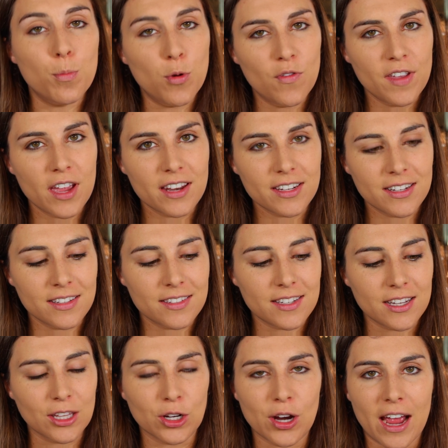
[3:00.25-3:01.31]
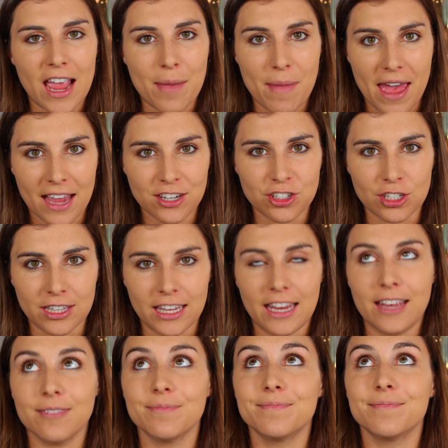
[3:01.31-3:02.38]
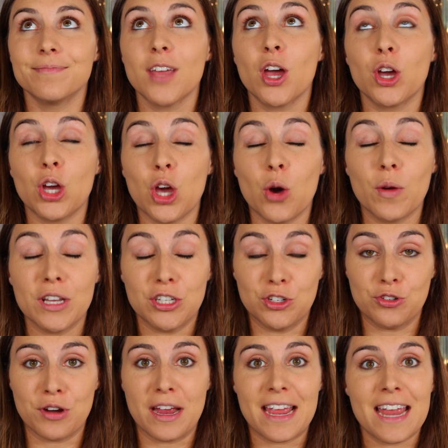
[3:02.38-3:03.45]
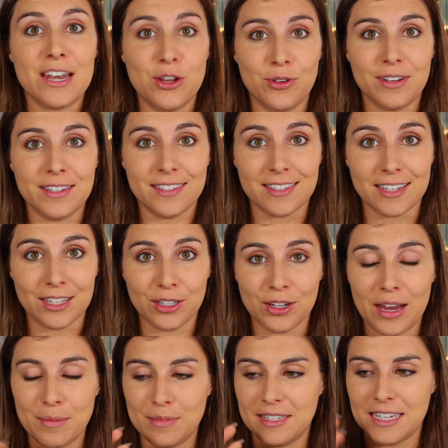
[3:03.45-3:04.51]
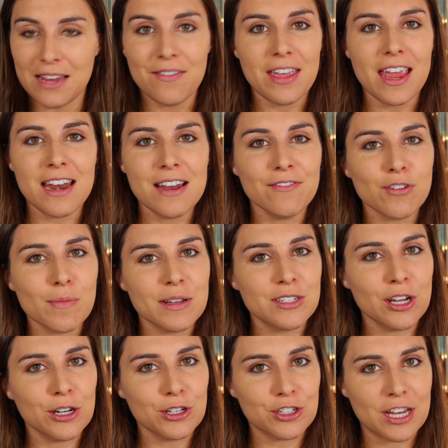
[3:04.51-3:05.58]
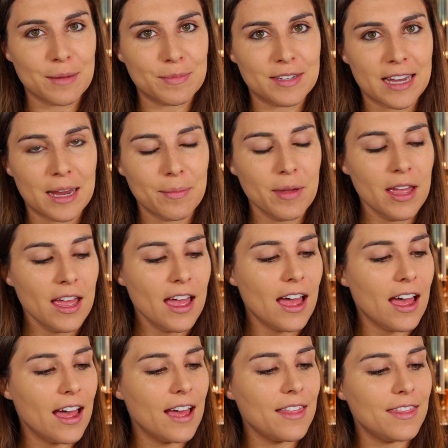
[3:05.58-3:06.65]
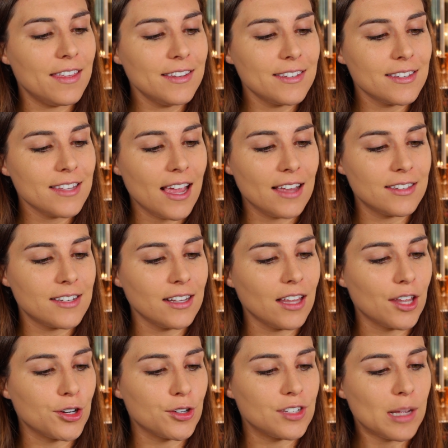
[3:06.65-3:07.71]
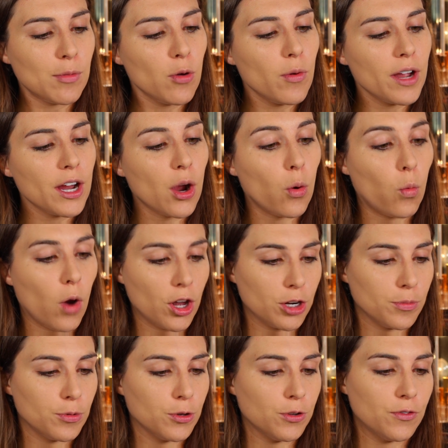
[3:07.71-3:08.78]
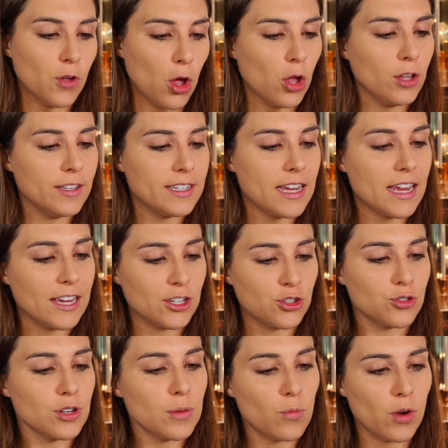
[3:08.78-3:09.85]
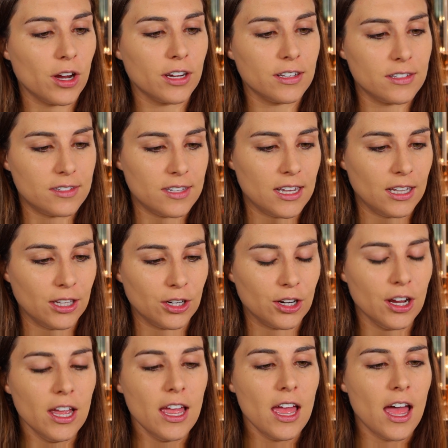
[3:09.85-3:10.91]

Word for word: Moving on to concealer, I am actually going to try a new concealer. I'm deviating from my Tarte Shape Tape. Uh, this is the Estee Lauder Double Wear Waterproof All Day Extreme Wear Concealer.